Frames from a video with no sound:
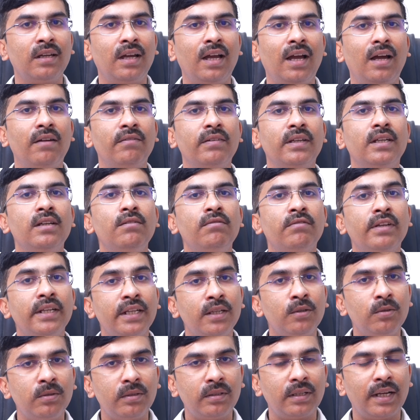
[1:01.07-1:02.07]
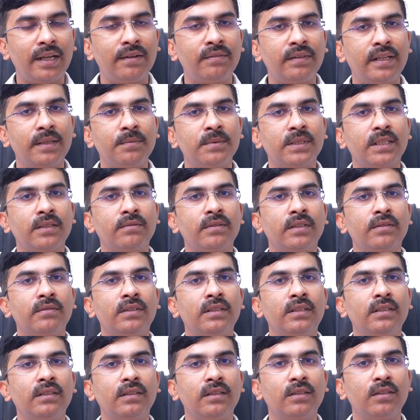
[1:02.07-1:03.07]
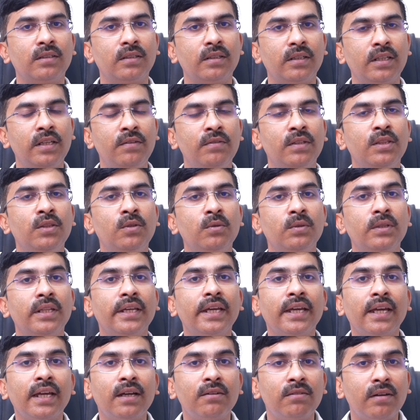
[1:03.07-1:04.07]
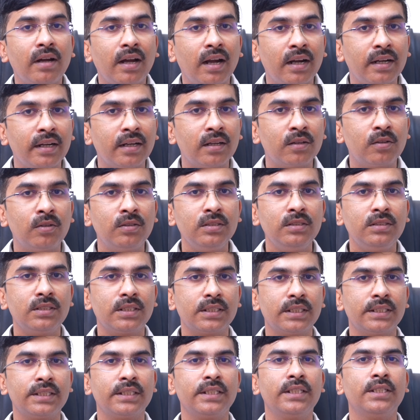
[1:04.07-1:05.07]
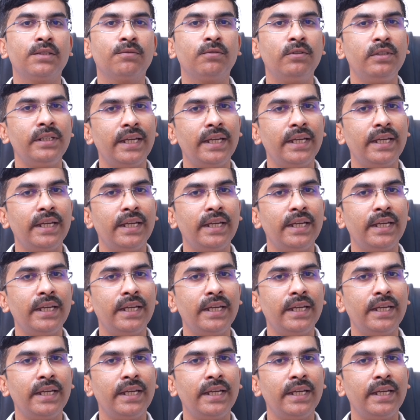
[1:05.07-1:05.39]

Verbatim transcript: having a very good lifetime survival, even though they have undergone surgeries for